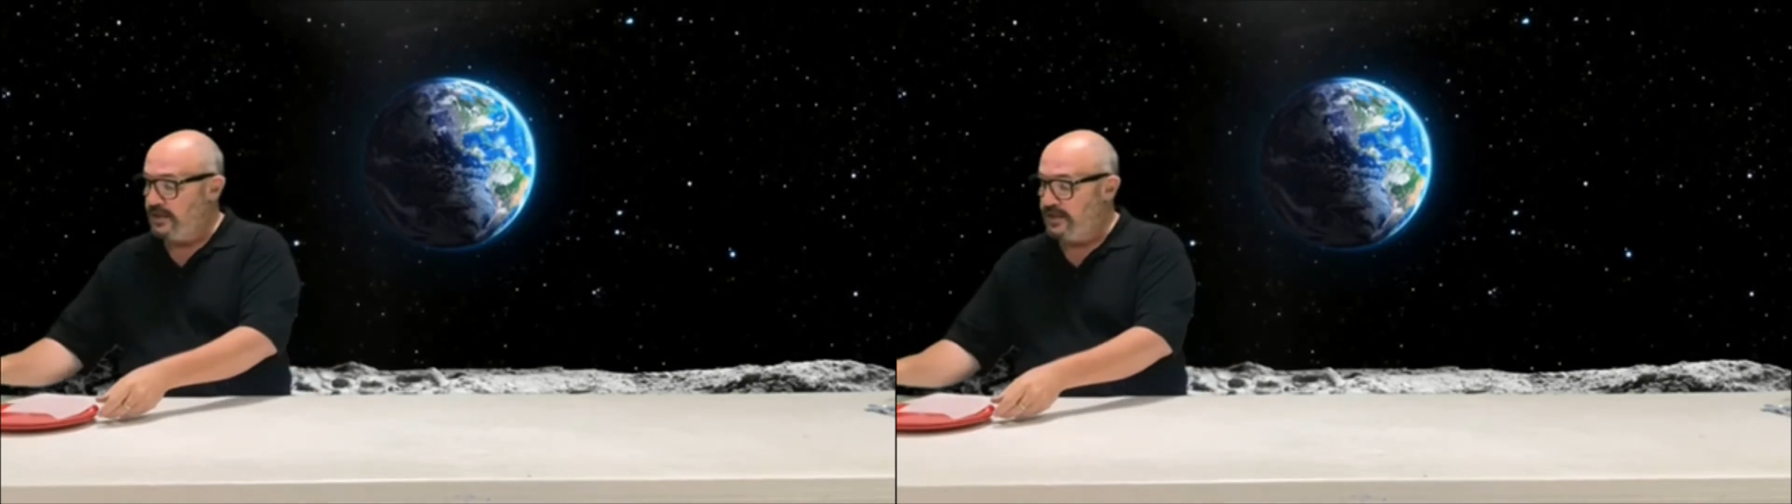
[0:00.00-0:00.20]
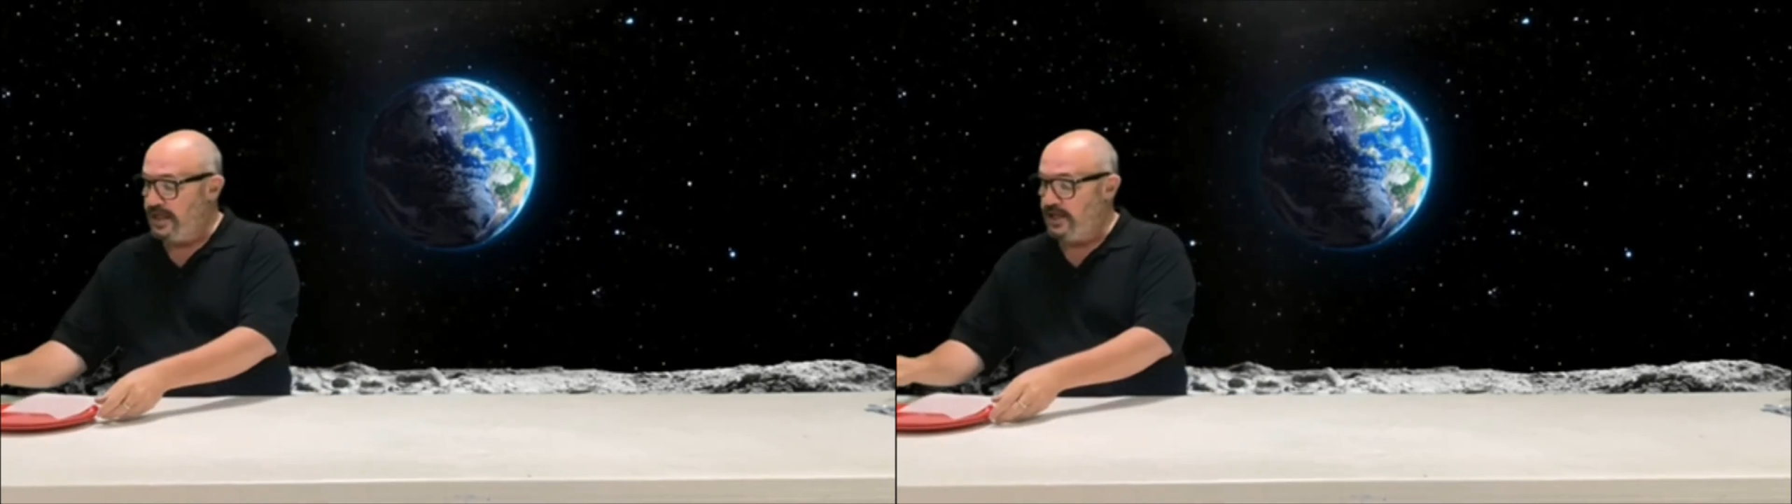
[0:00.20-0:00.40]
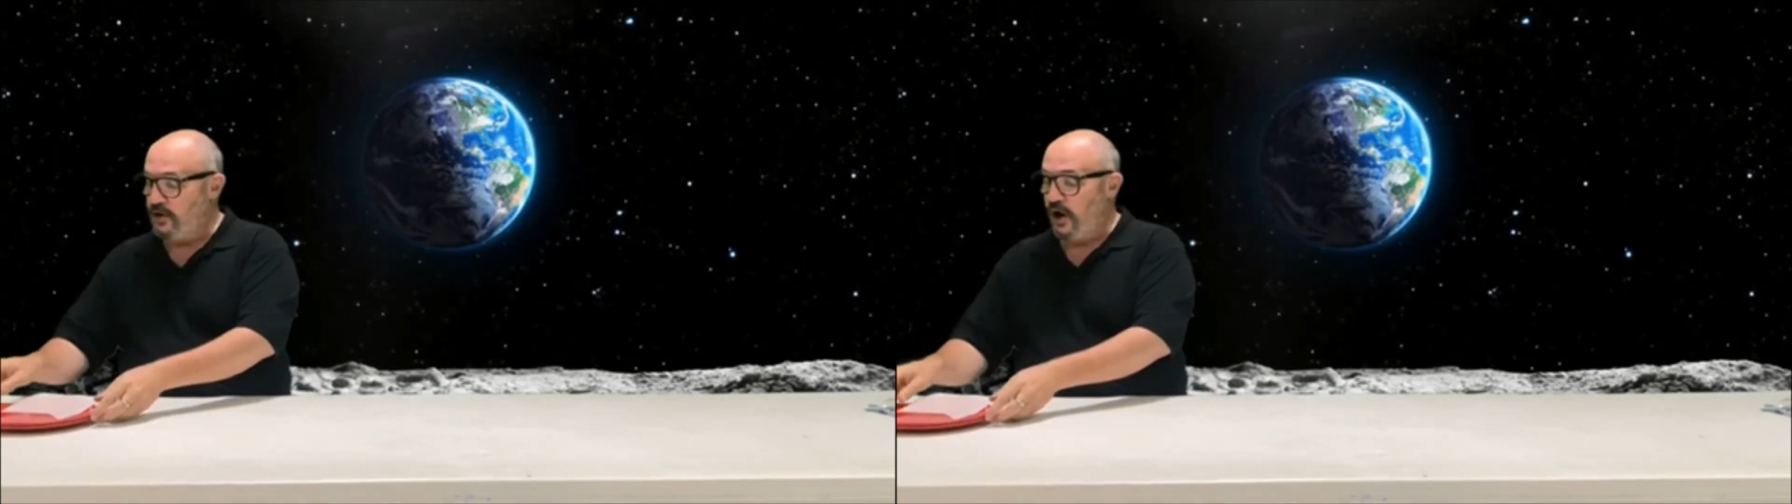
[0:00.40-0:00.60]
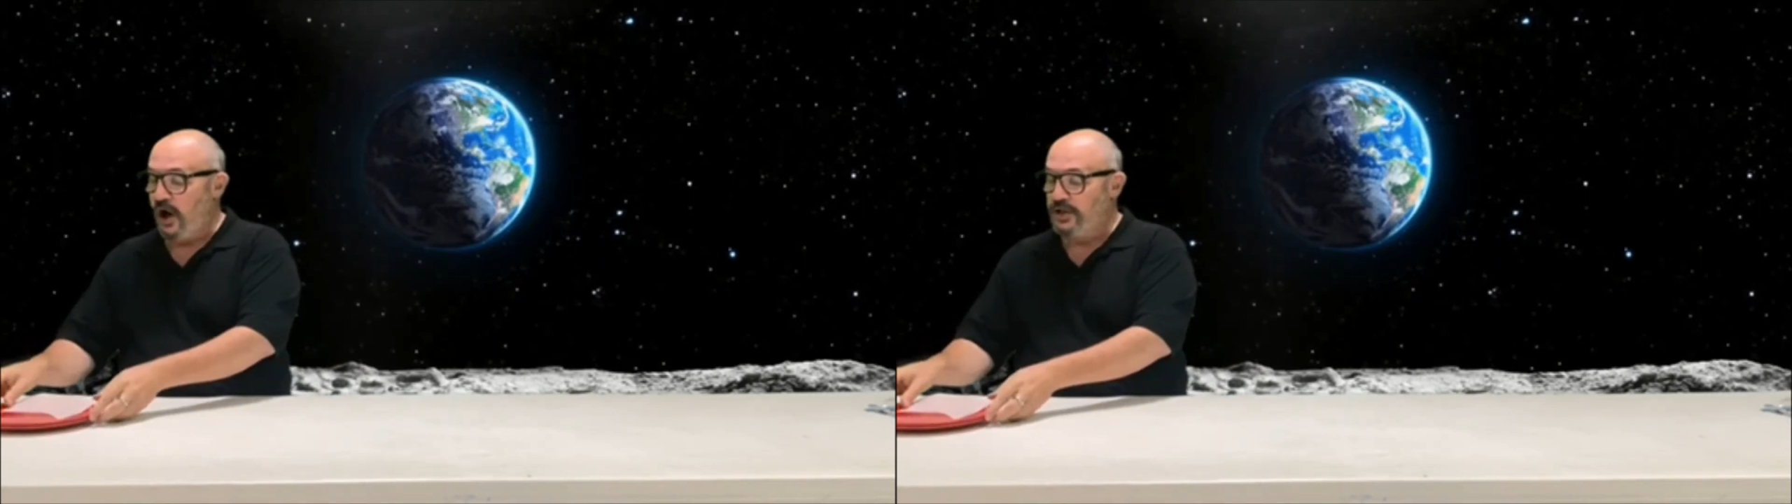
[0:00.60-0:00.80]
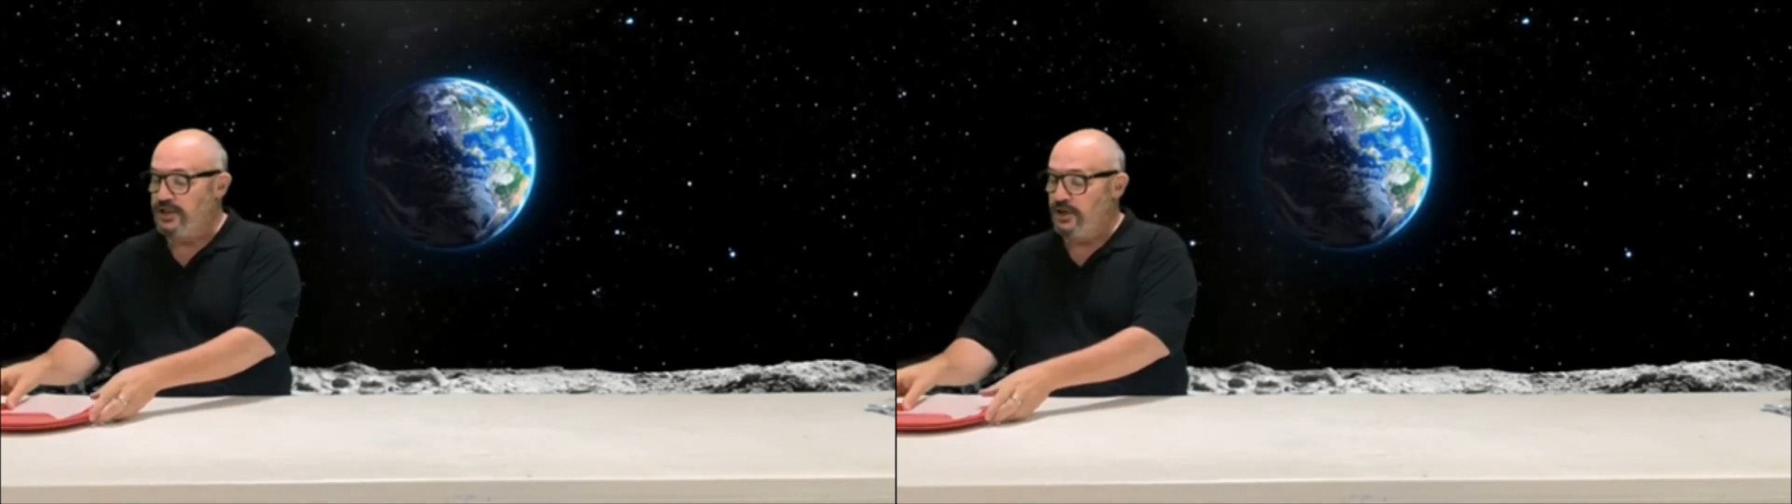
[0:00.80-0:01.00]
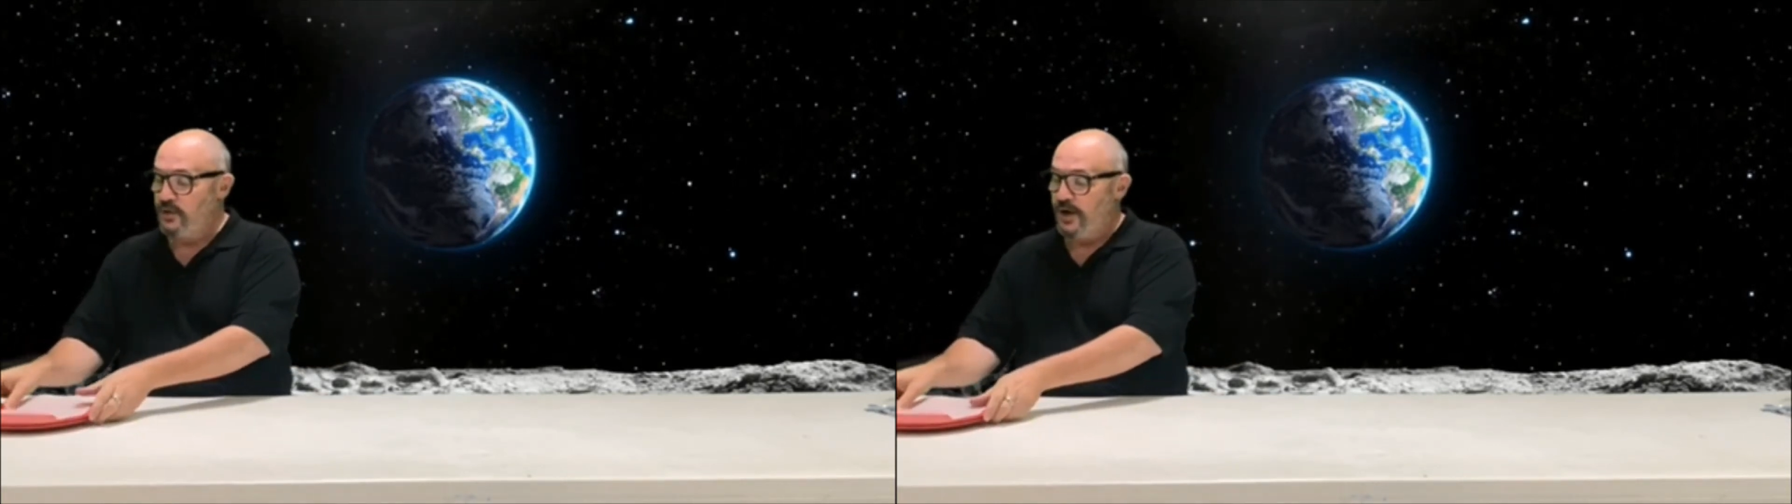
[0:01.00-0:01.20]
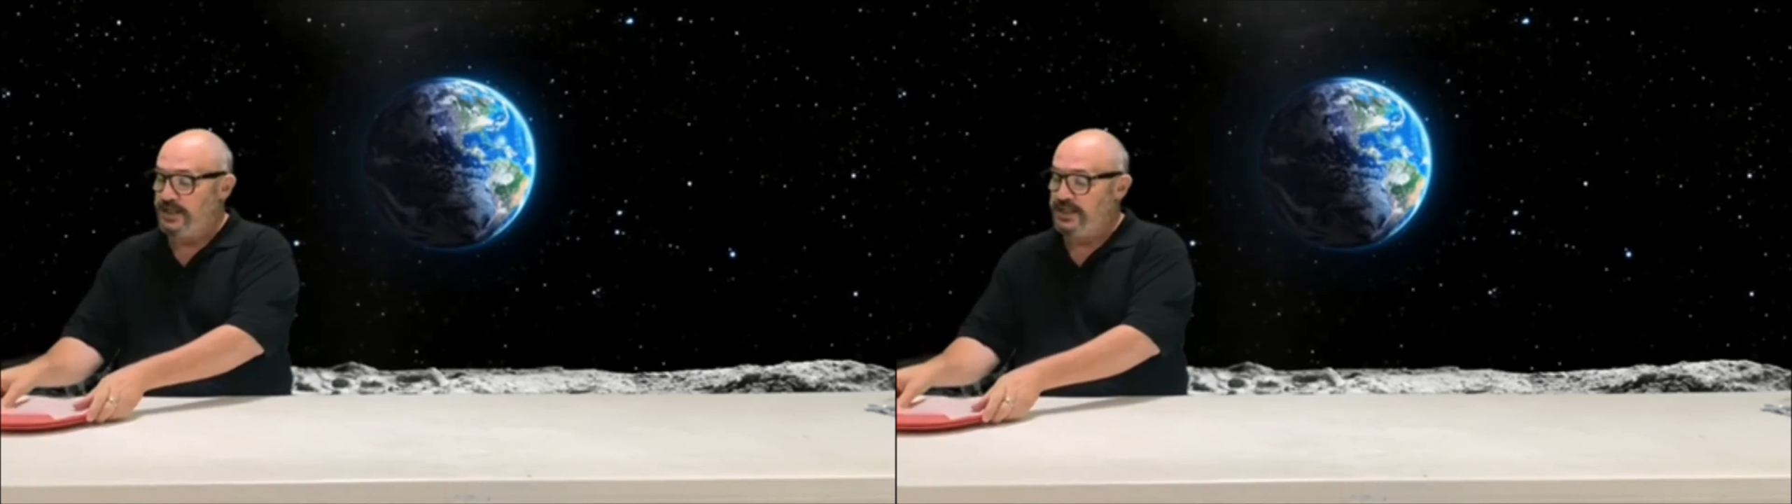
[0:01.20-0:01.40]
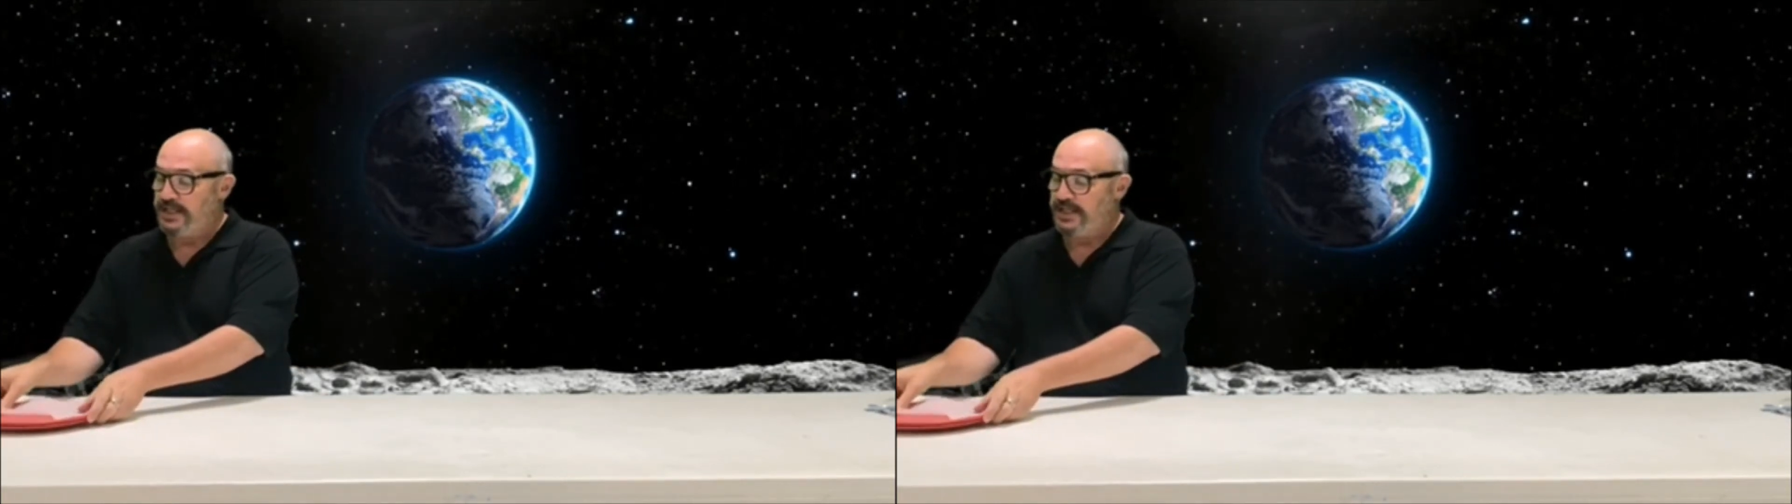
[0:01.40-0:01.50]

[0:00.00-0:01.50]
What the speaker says: Then you're also going to